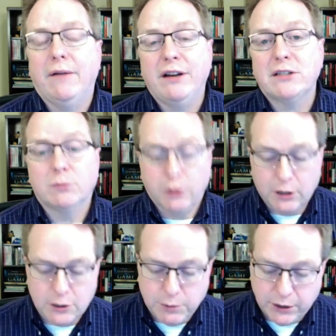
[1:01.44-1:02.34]
had some good
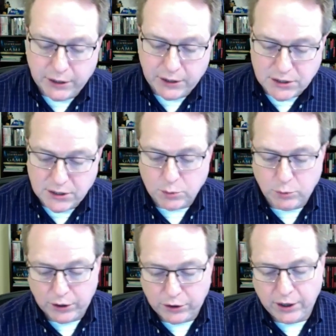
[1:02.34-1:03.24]
experiences
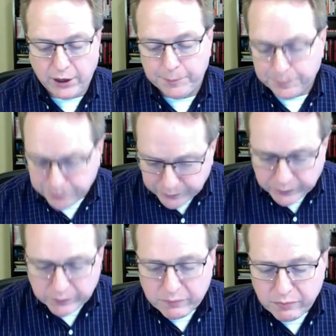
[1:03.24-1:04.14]
with
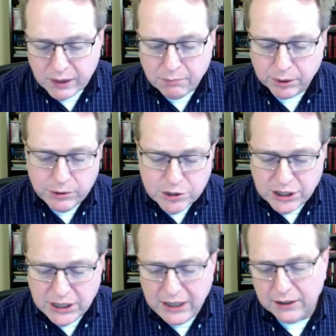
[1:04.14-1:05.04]

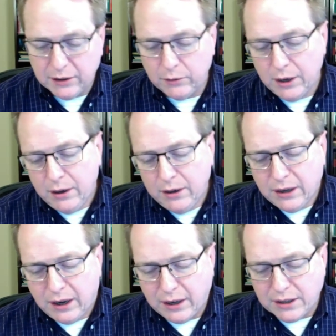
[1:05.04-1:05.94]
BlueJean and
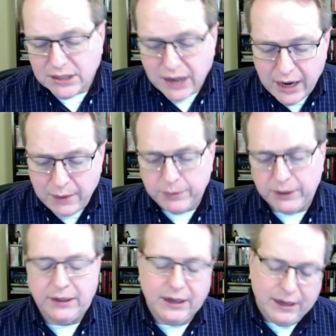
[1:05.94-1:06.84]
Skype
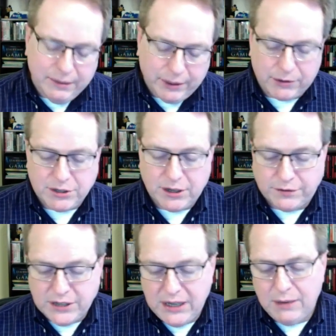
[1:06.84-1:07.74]
and Microsoft
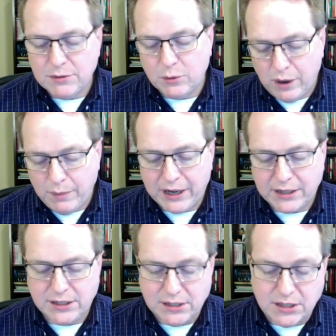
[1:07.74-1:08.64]
Teams and
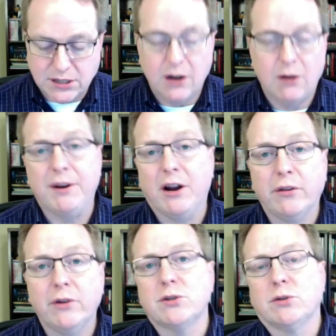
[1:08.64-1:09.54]
WebEx and Cisco. I mean, all
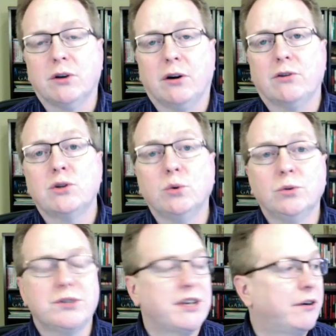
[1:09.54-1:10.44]
those are
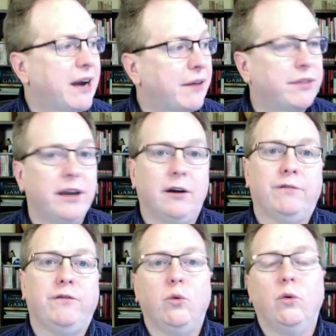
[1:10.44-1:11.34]
tools that are out there
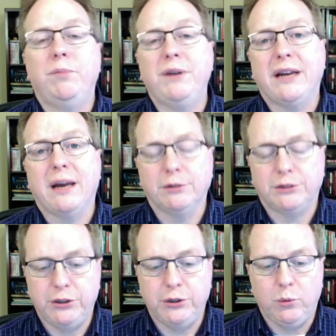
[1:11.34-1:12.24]
for being able
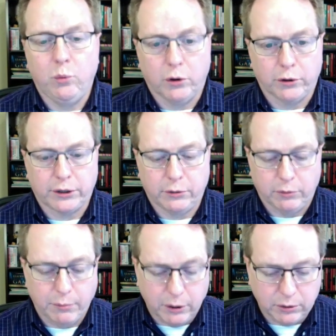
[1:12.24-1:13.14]
to work
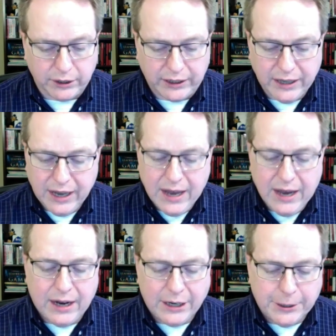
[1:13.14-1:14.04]
remotely.
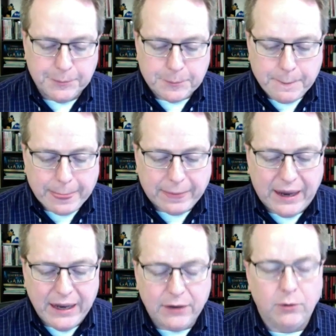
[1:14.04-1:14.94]
Um,
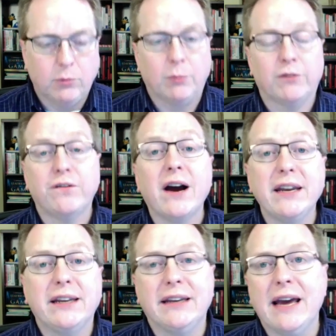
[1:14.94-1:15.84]
and what we're
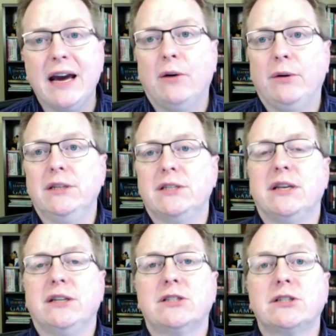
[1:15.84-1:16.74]
finding now is
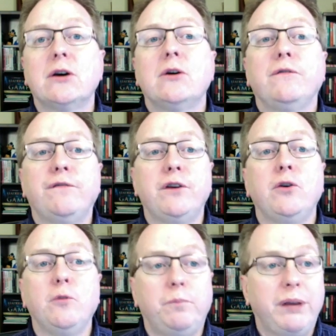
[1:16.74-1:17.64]
that so
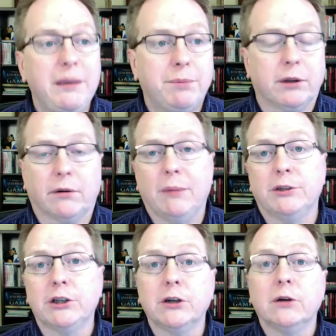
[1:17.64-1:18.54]
few people are able
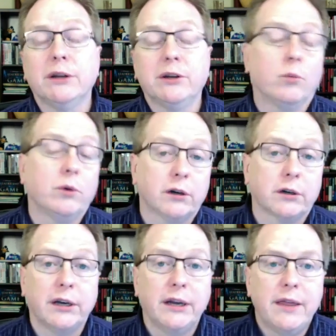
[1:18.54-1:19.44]
to go into
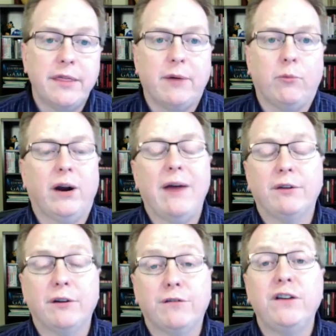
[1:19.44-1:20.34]
work that we're having
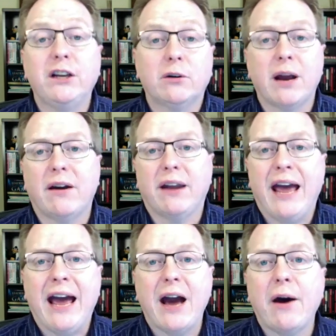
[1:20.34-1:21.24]
to figure out,
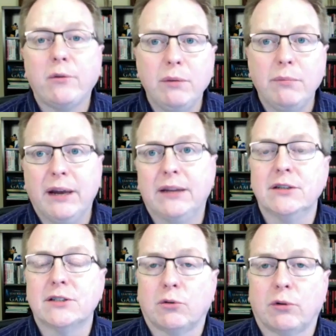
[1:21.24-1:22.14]
how do we make
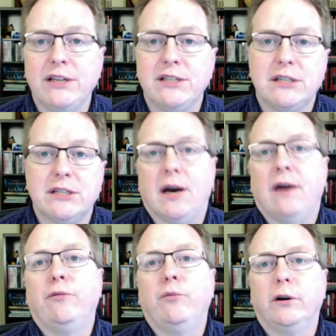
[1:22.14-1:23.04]
this crazy
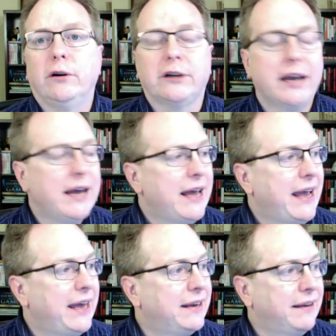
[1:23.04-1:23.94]
stuff work? And